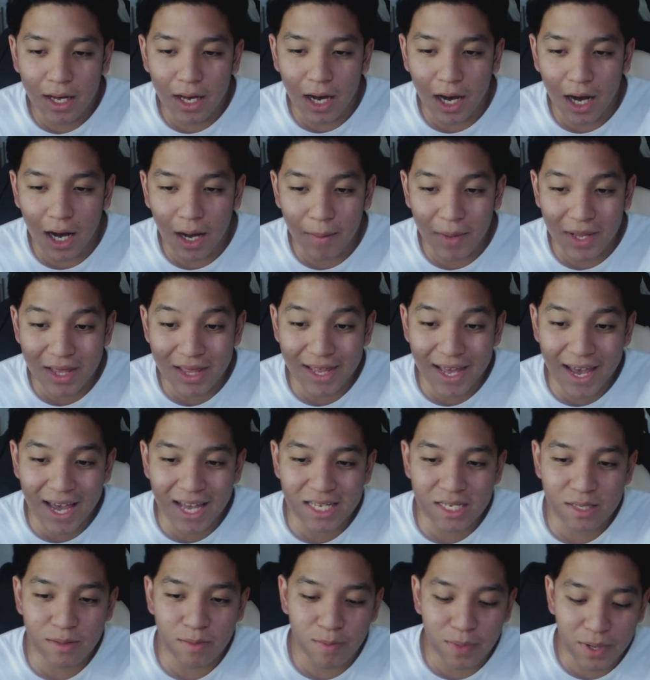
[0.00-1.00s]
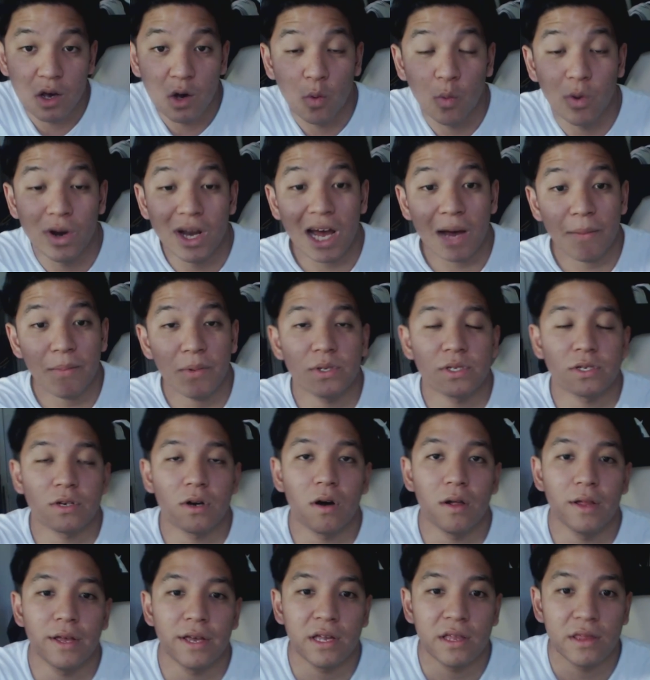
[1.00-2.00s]
And last, what Apple's
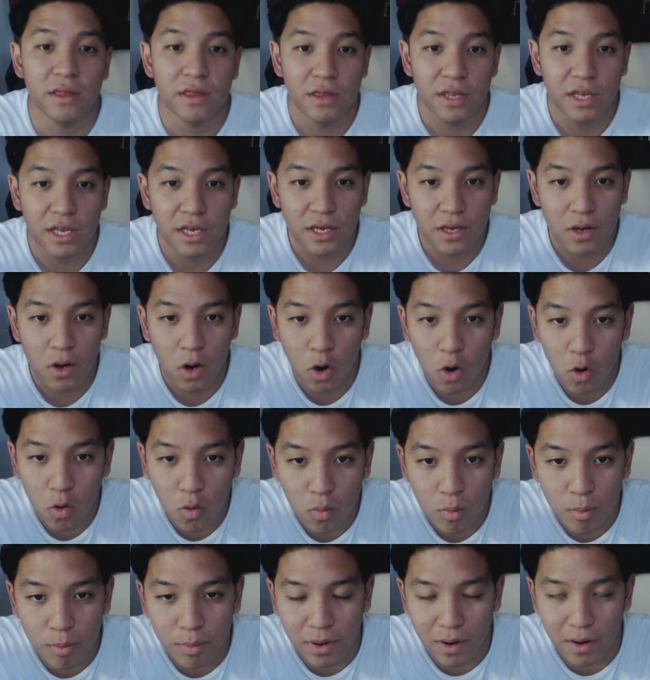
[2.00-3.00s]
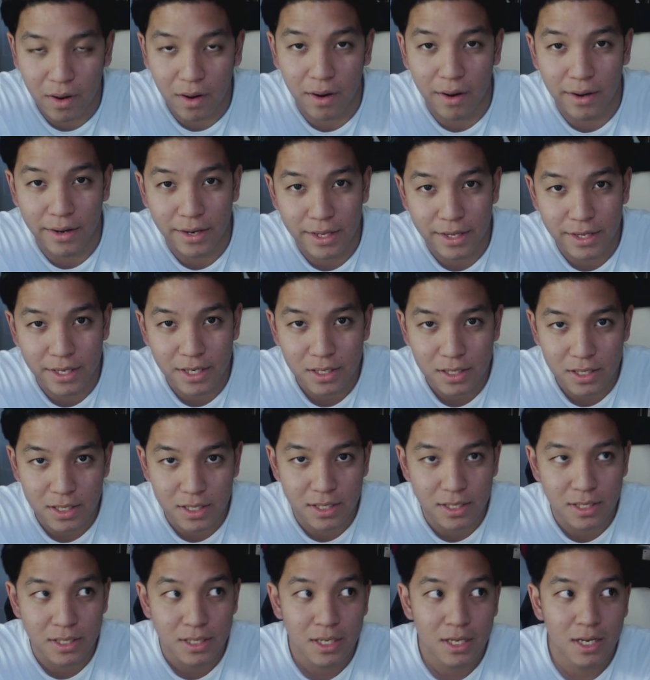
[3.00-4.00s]
calling the HomePod. And this
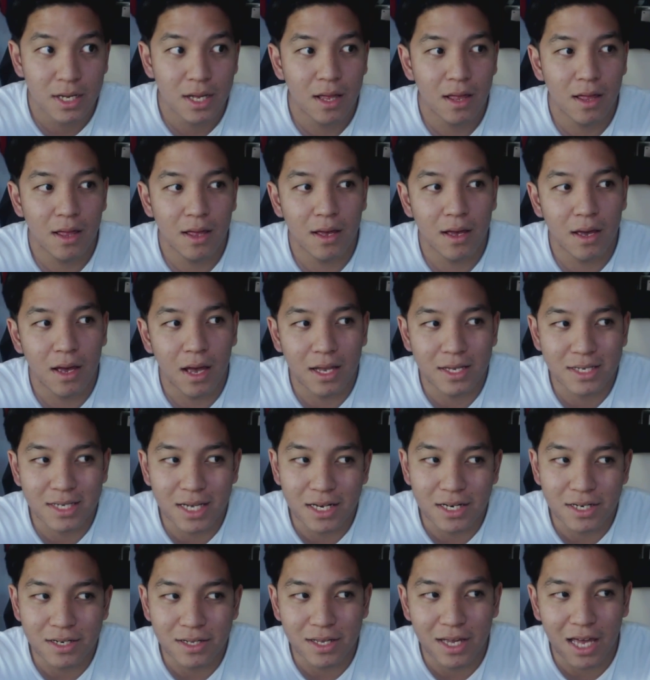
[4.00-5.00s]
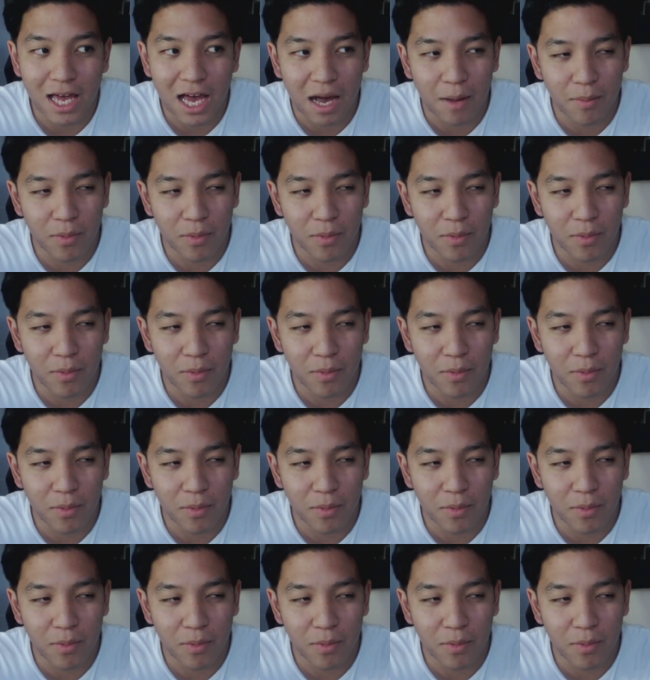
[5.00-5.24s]
is essentially